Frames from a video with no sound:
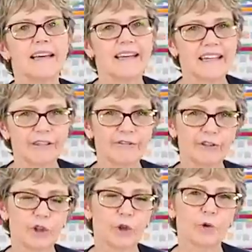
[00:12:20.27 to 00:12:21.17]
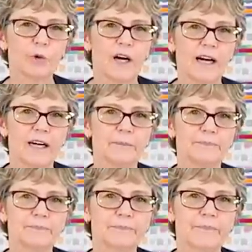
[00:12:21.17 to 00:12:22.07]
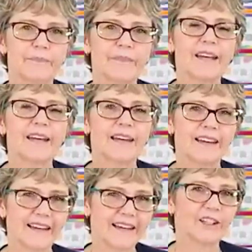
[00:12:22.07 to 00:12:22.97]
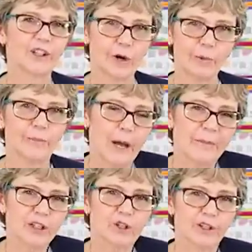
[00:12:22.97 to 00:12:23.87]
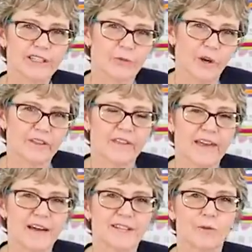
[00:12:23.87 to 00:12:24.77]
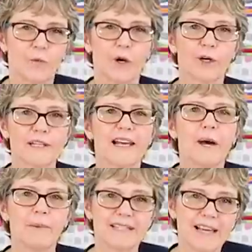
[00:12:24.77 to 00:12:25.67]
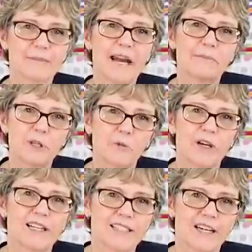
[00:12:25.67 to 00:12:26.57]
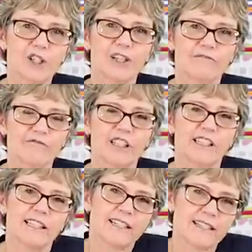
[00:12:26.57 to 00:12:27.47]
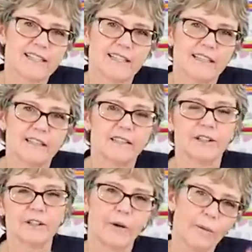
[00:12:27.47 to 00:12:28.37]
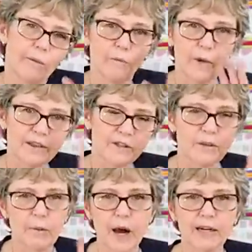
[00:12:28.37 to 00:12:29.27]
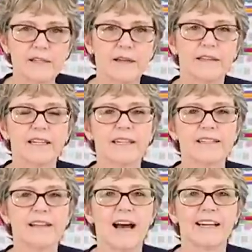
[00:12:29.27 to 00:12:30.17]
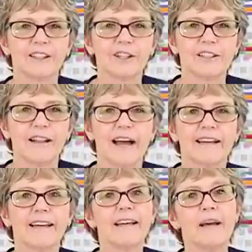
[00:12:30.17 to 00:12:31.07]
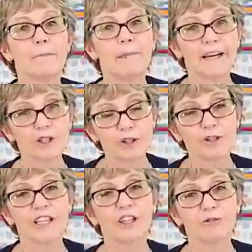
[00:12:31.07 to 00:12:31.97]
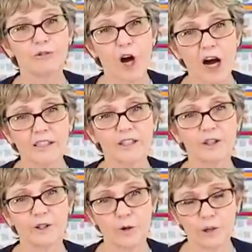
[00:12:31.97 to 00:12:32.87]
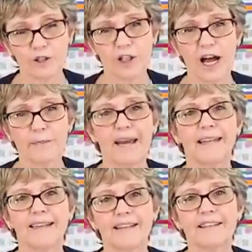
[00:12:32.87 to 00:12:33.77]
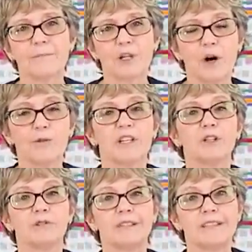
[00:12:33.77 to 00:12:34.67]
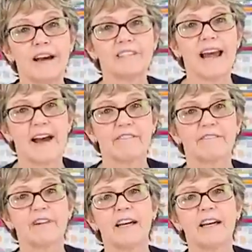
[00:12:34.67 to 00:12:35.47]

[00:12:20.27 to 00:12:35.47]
If you, um, you know, a picture is worth a thousand words, but sometimes you want to touch it and feel it and see, you know, what do the pockets on the inside look like. Make sure that you talk to your quilt shop and let them know that you'd love to have